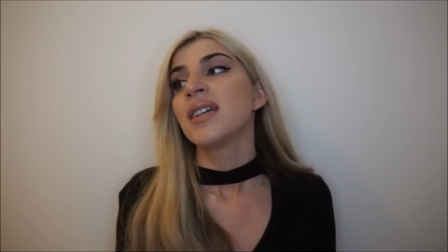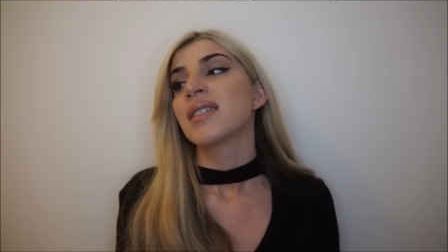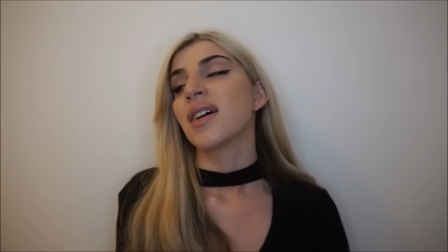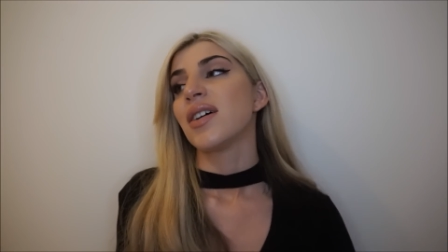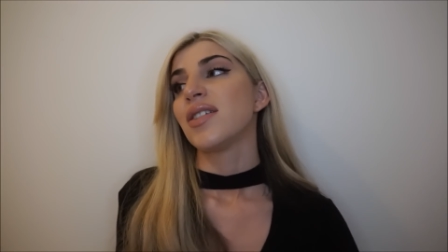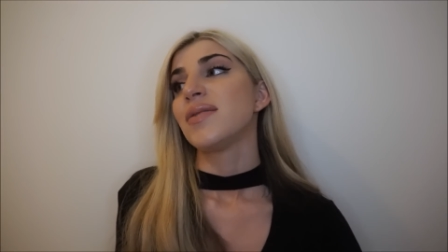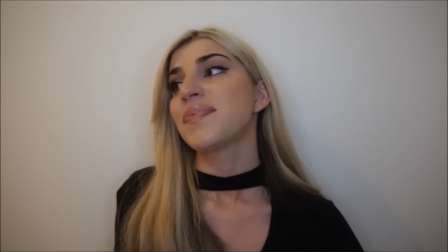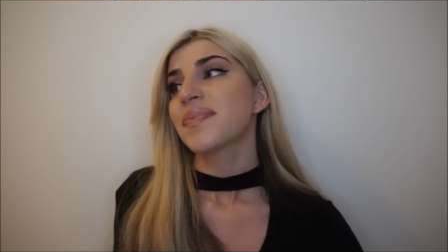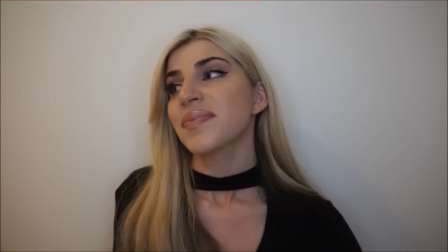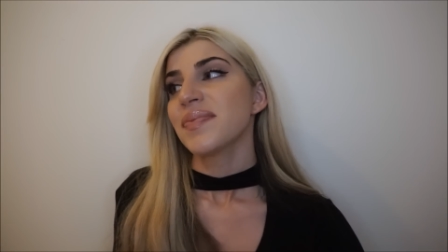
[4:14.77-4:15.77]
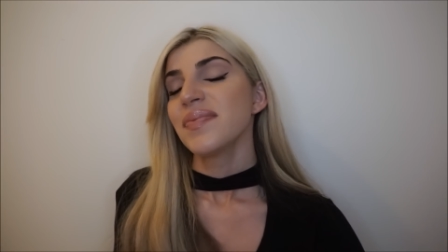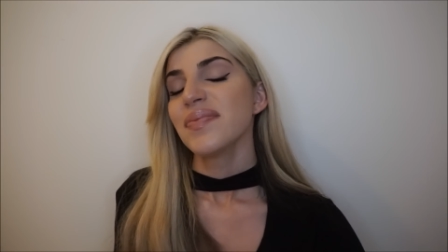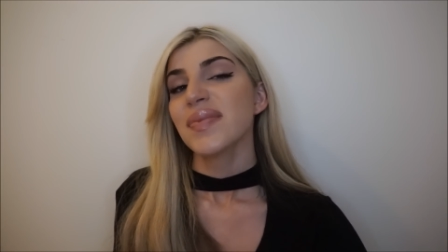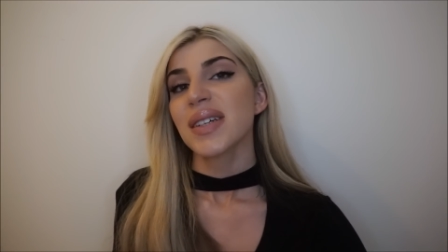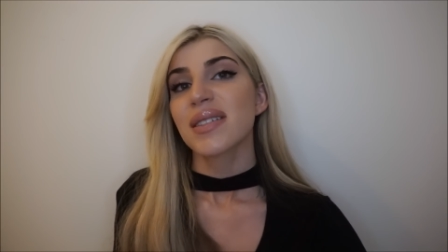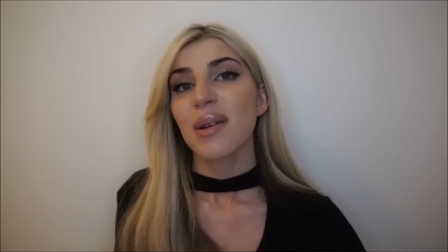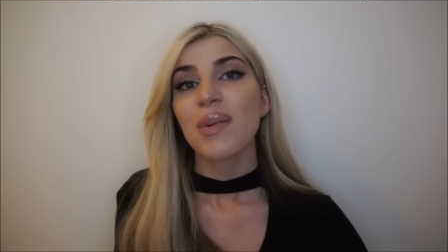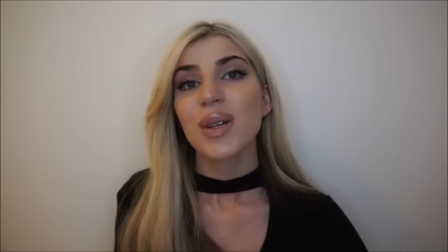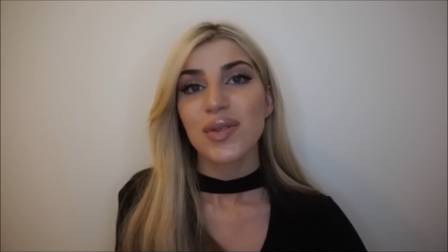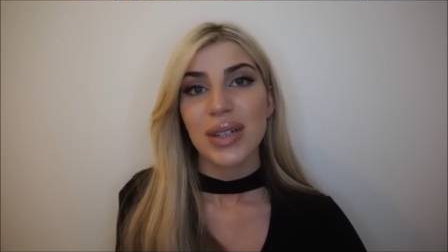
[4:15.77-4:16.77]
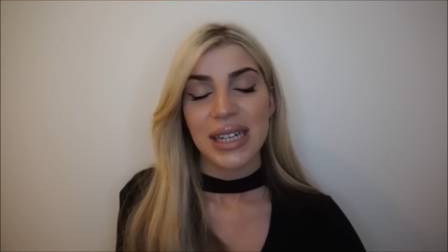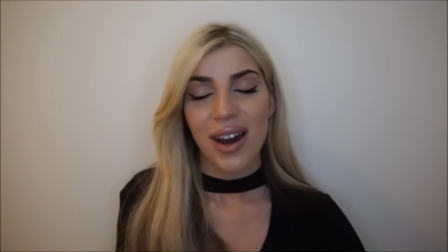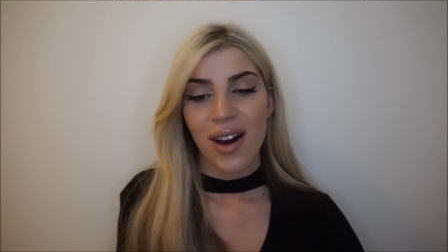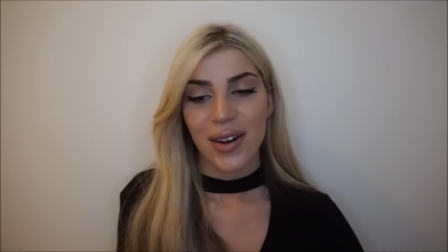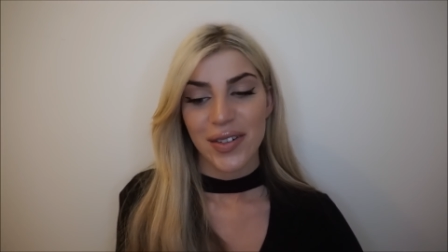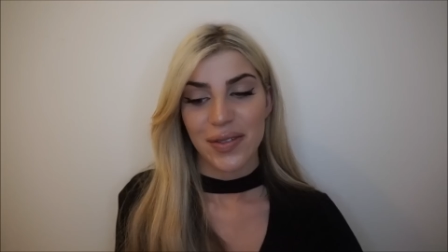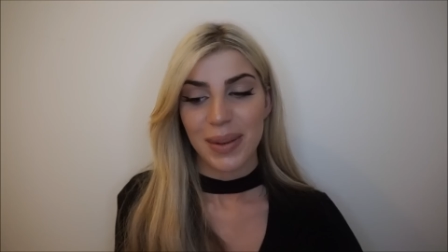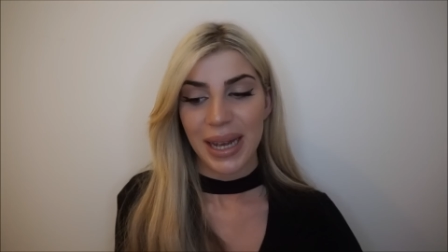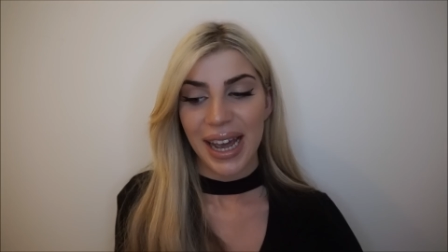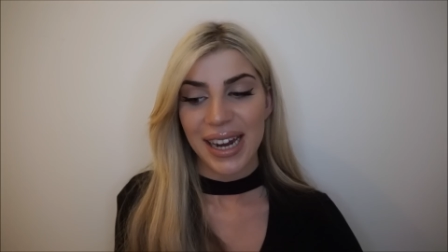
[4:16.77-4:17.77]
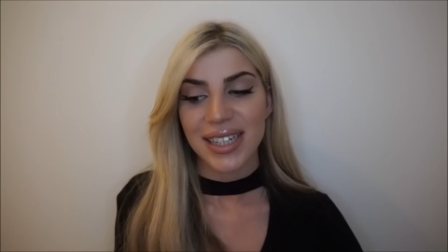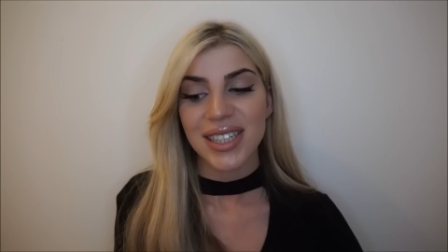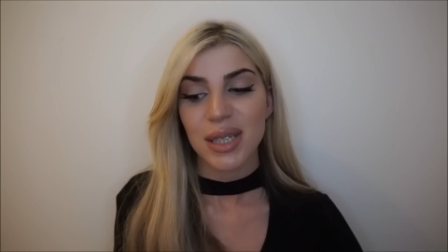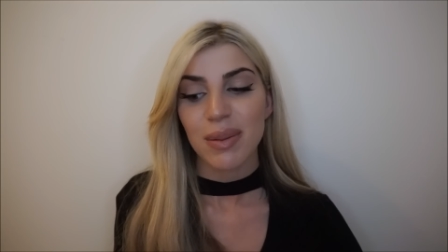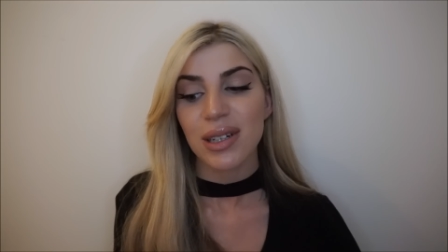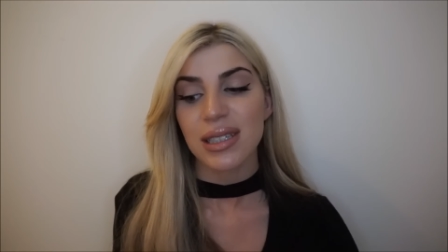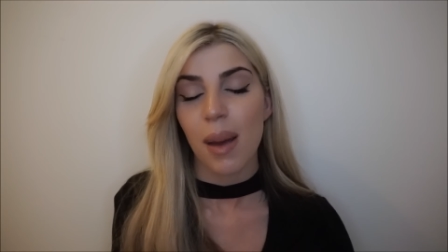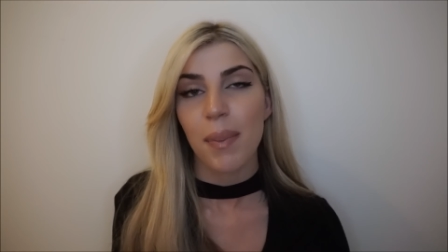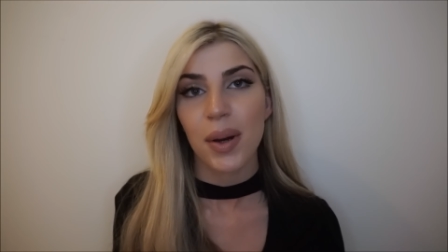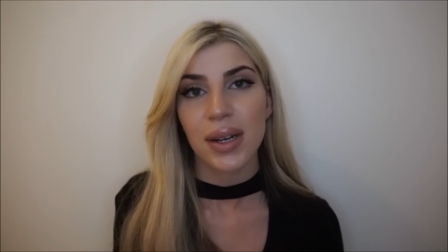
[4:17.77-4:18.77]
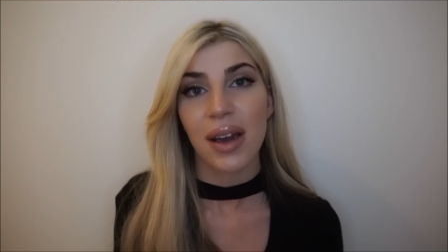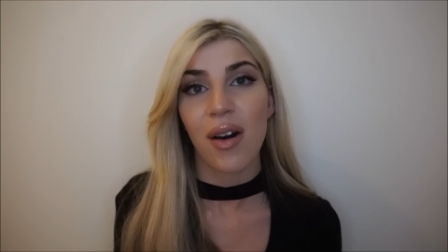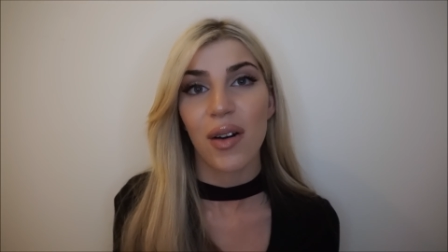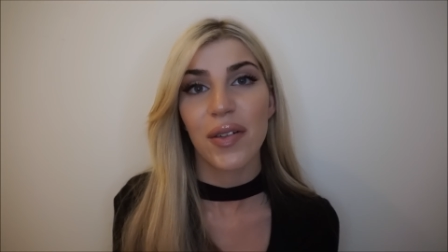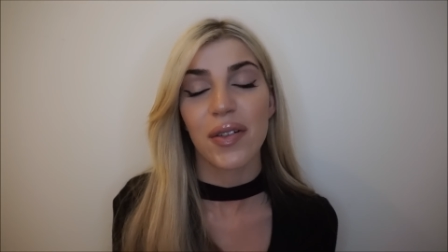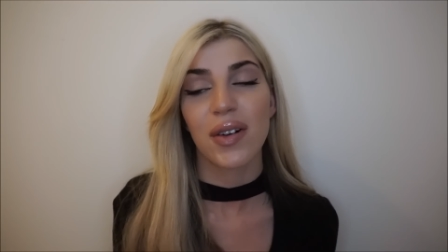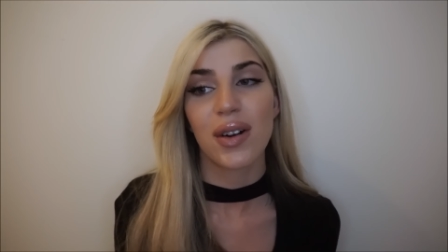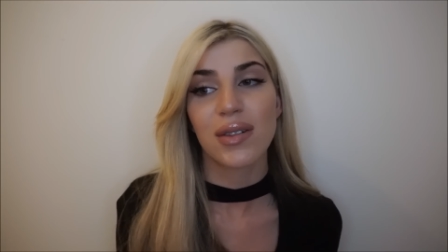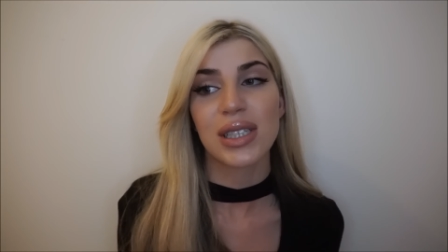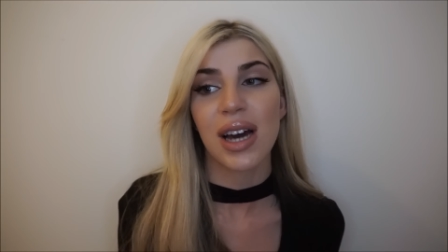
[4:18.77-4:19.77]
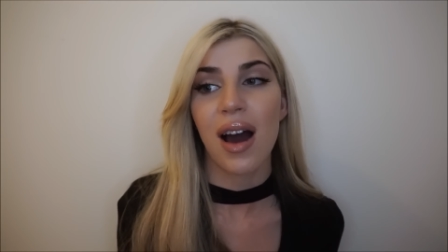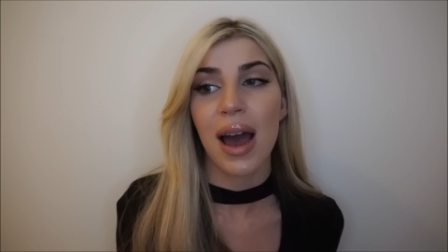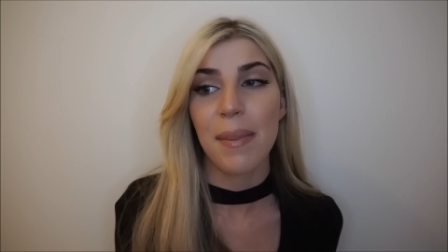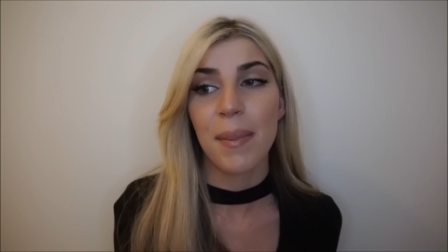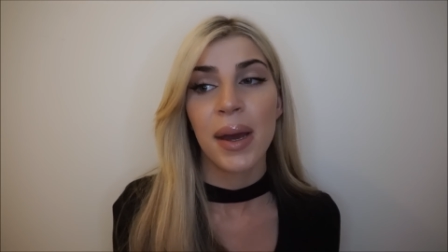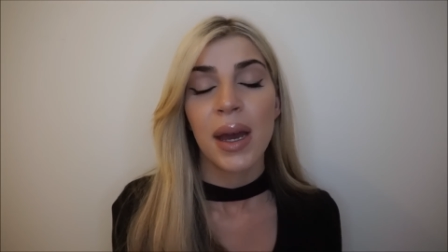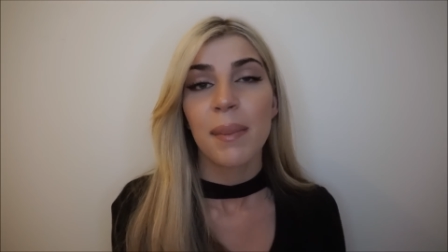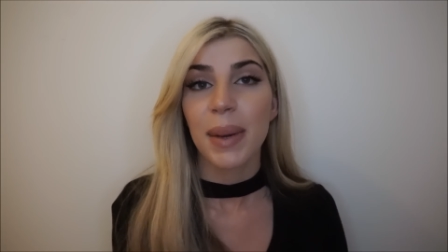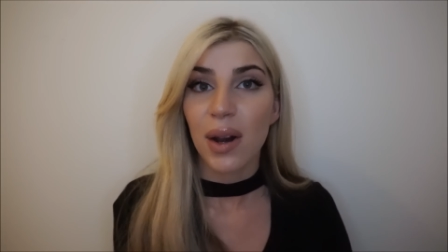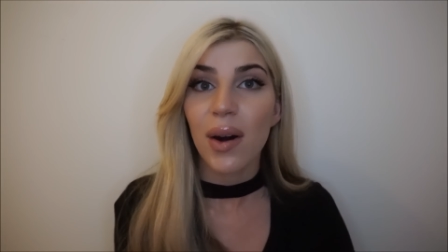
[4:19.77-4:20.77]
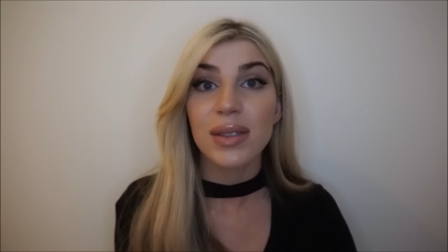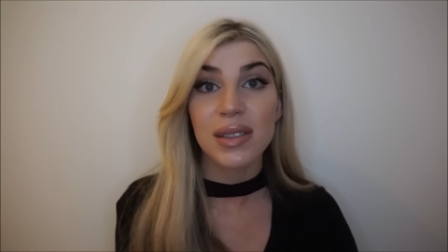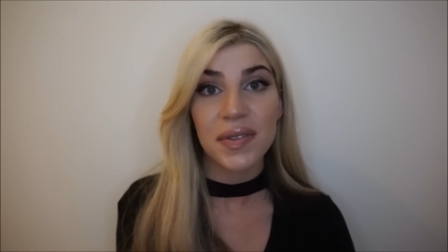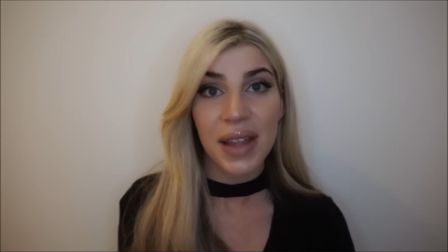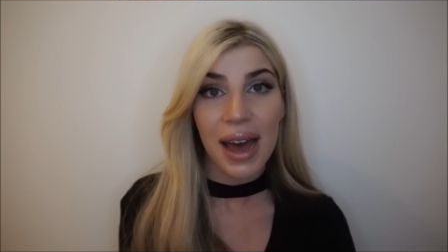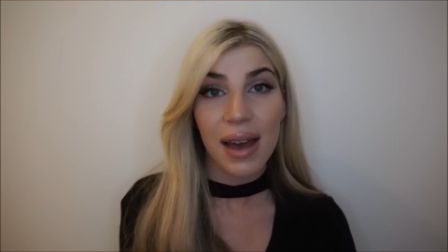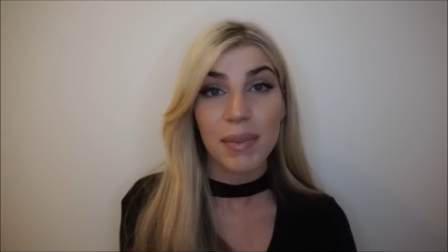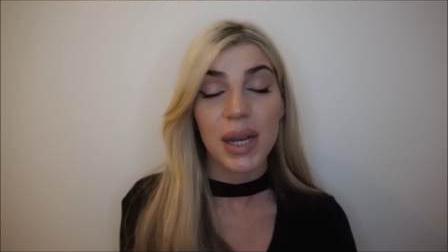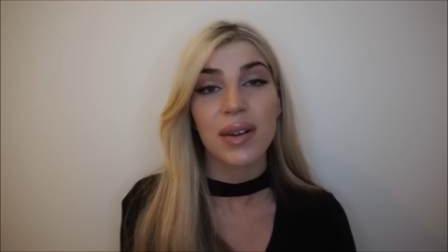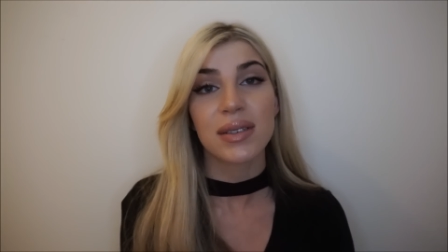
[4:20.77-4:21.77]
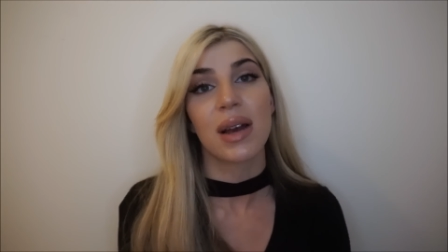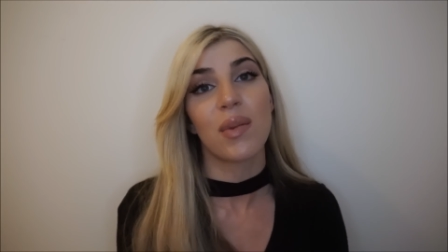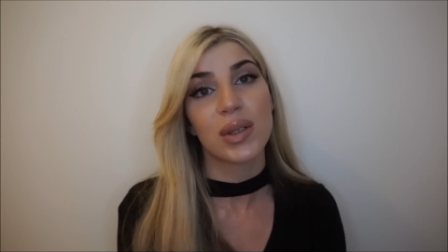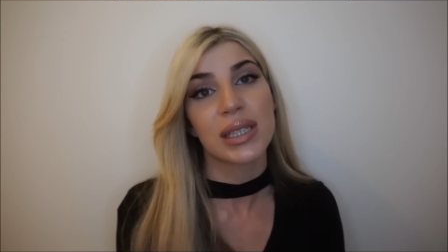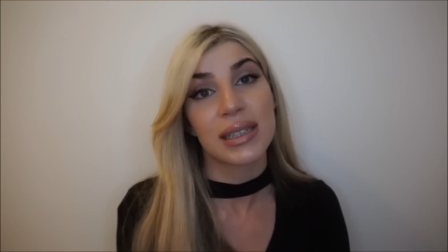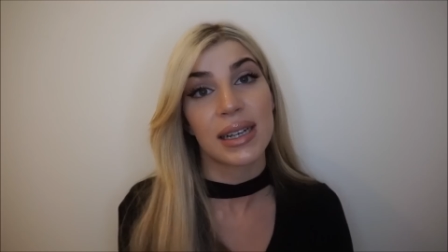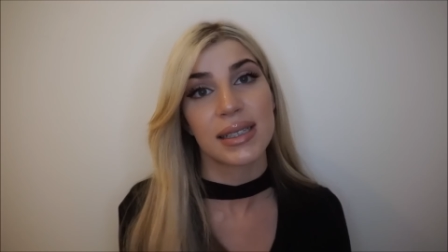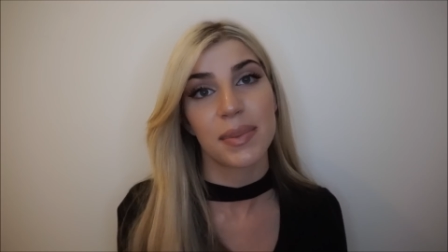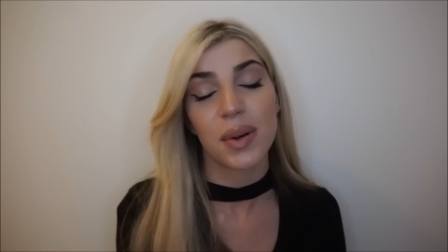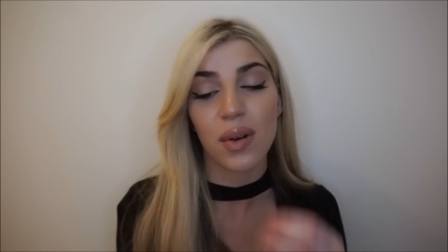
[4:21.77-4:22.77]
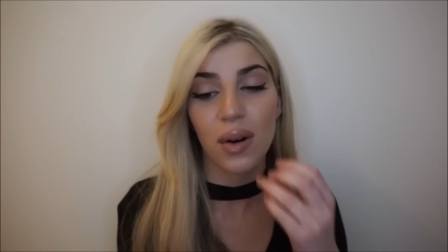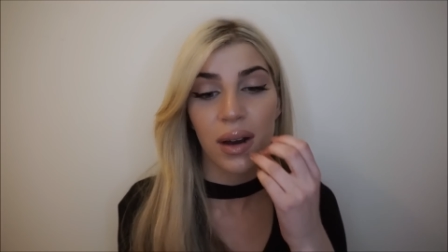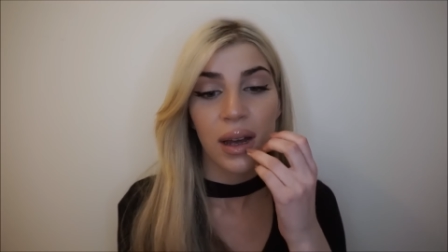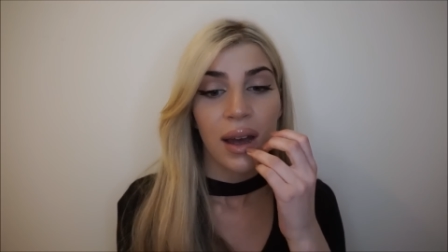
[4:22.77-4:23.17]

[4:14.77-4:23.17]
So it was really hard for me, and to be honest, I put it off for a long time because of that, because I wanted that support.